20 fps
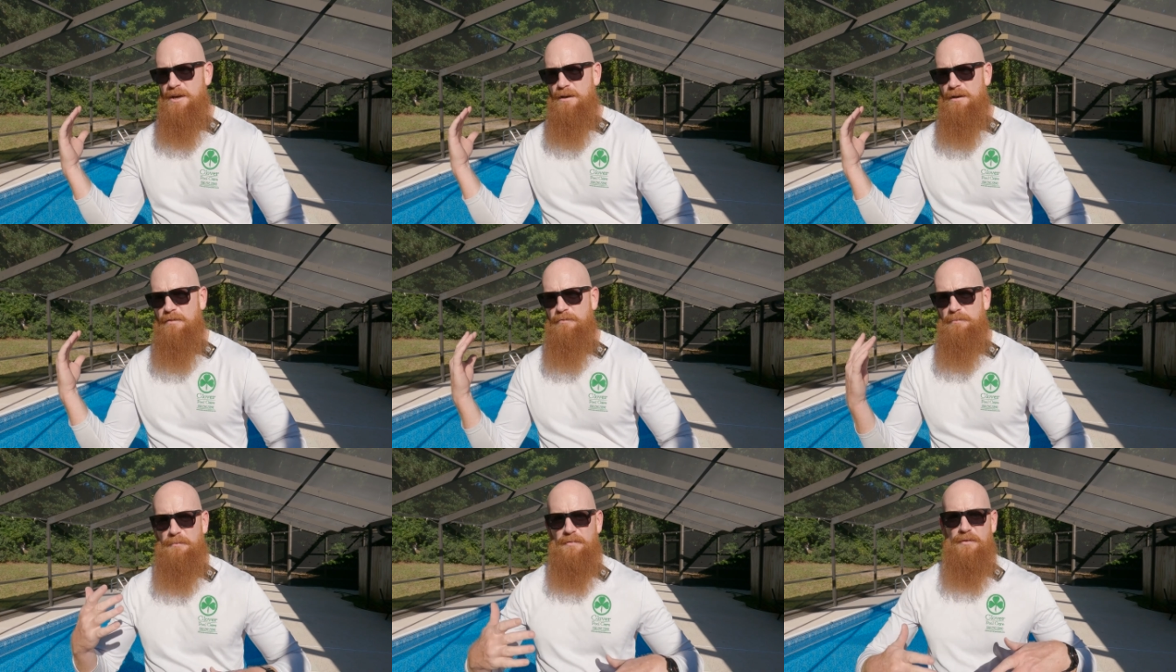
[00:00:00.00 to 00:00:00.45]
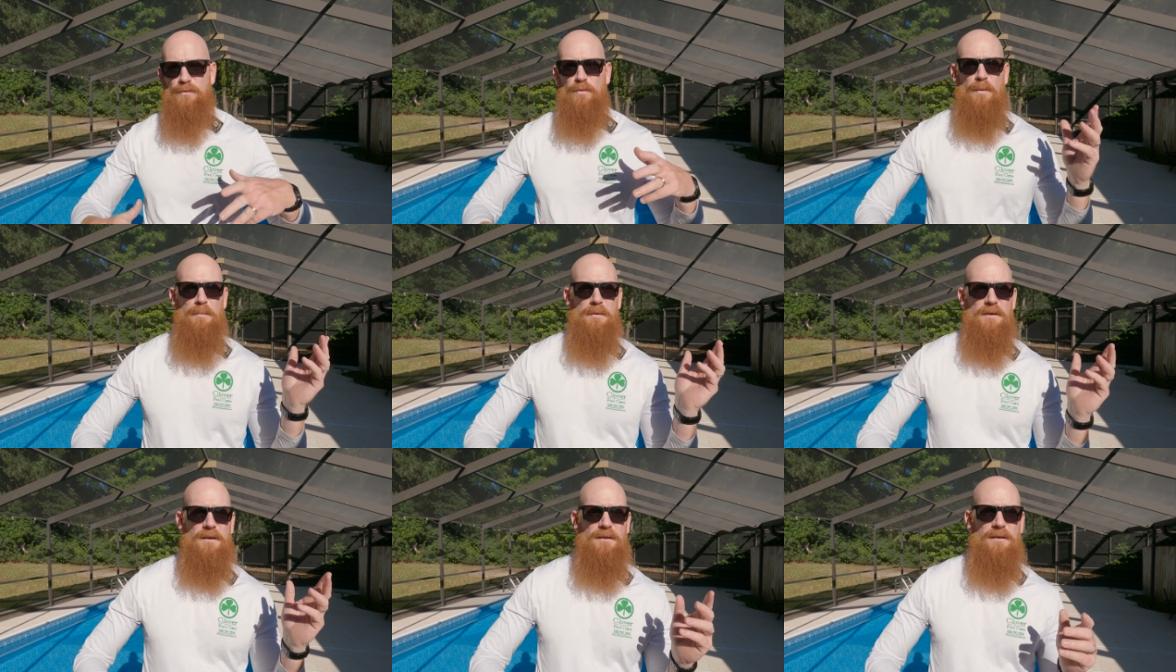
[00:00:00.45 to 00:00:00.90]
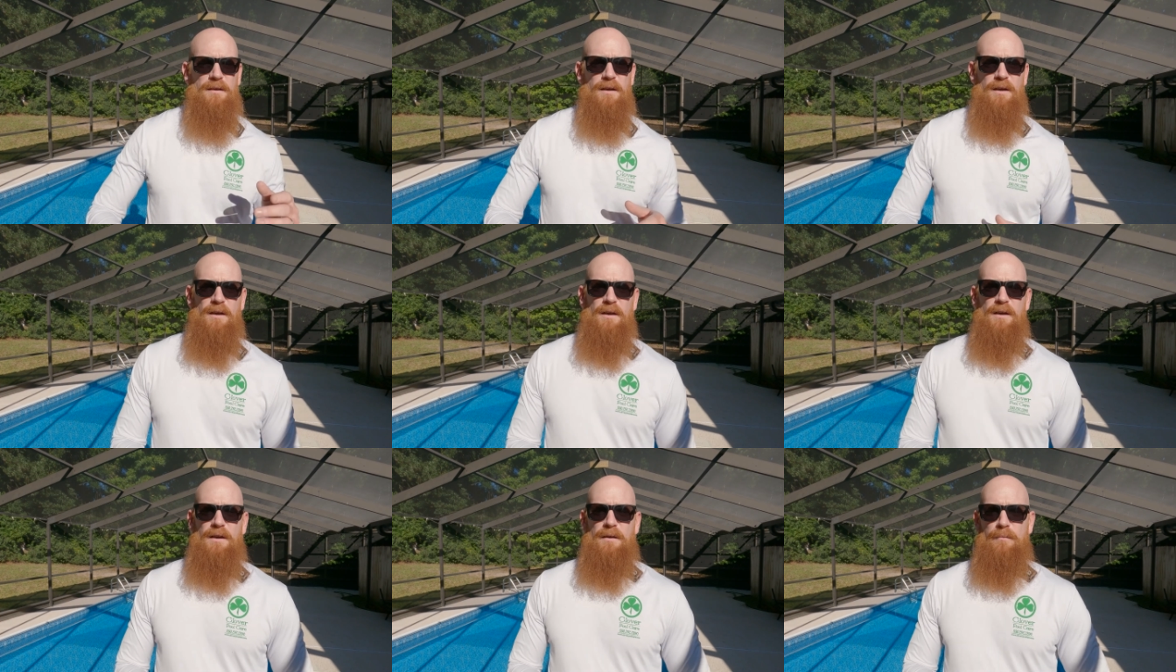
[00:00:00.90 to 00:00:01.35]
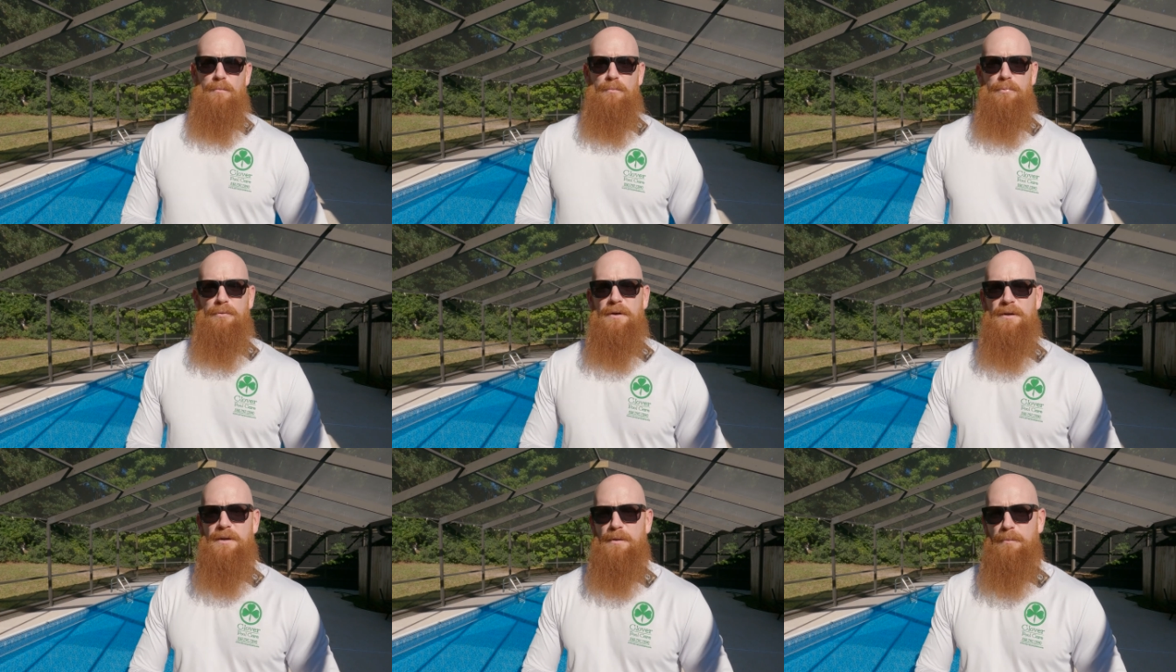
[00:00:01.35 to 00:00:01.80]
out from swimming
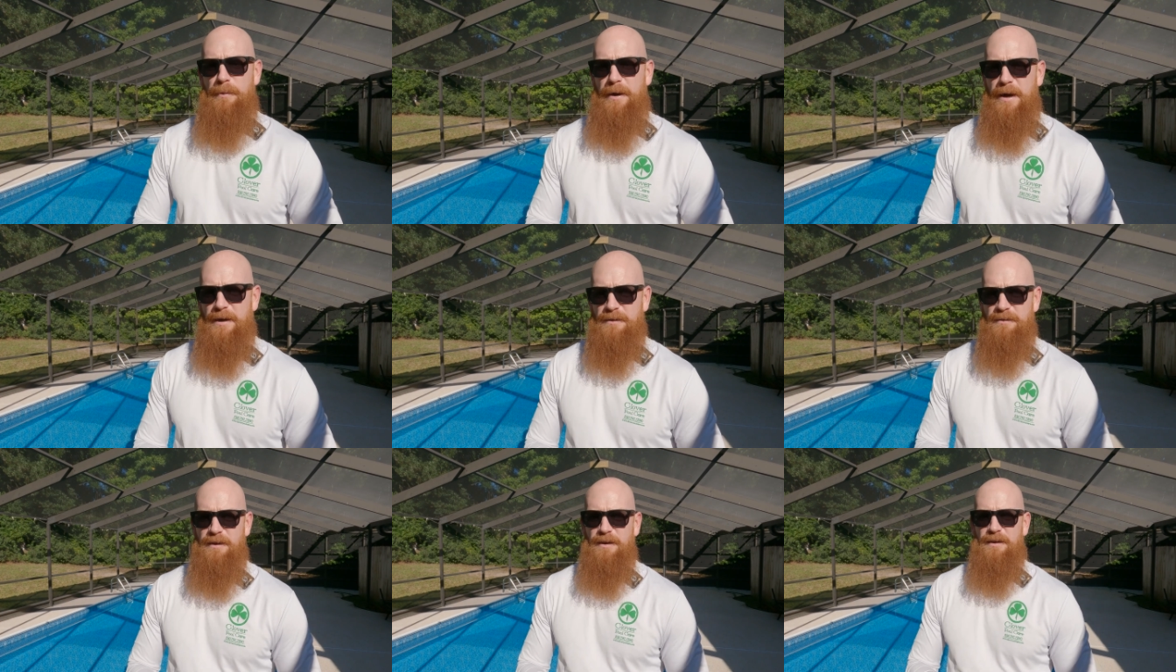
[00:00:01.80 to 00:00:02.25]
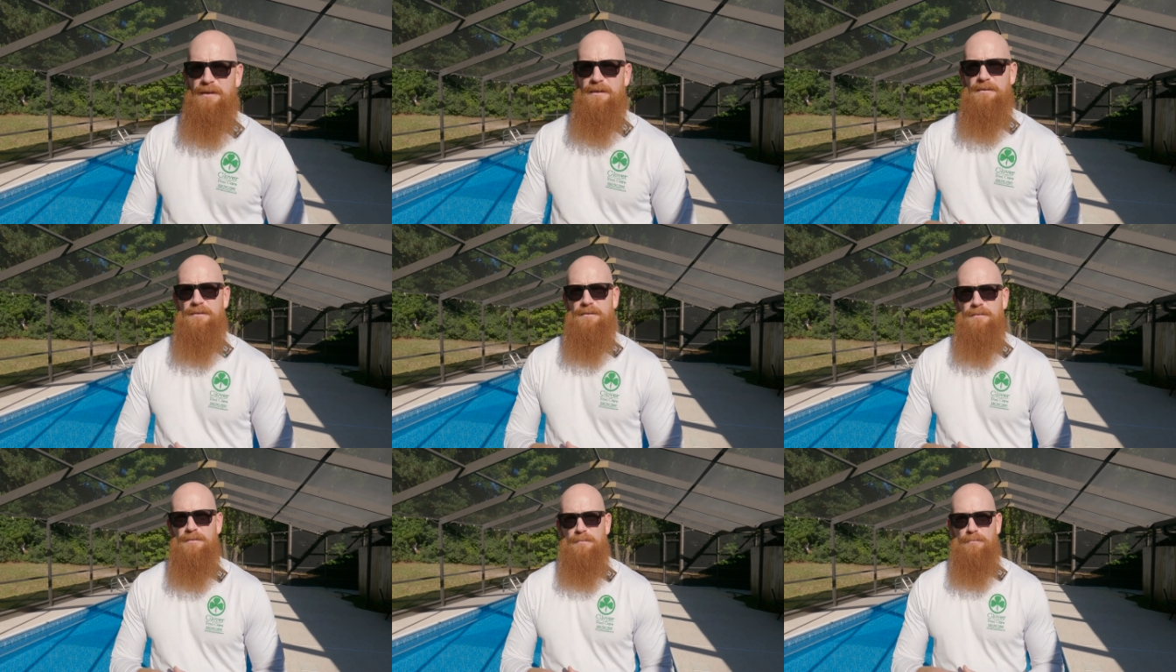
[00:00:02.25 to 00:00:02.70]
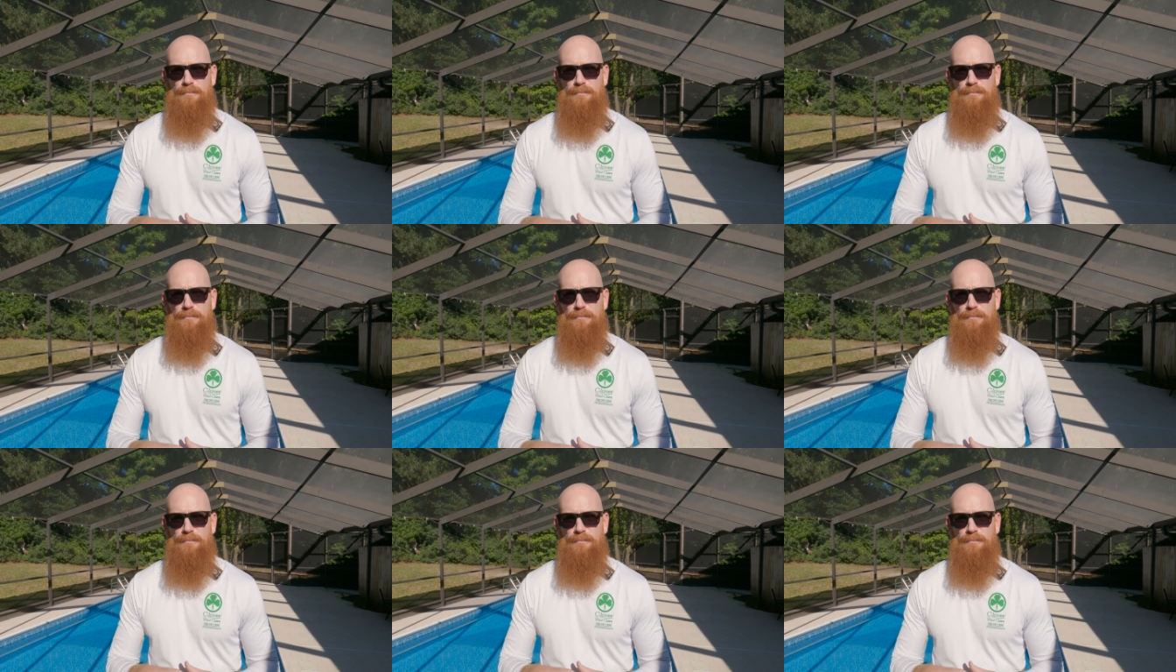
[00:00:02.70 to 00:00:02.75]
bring it back down,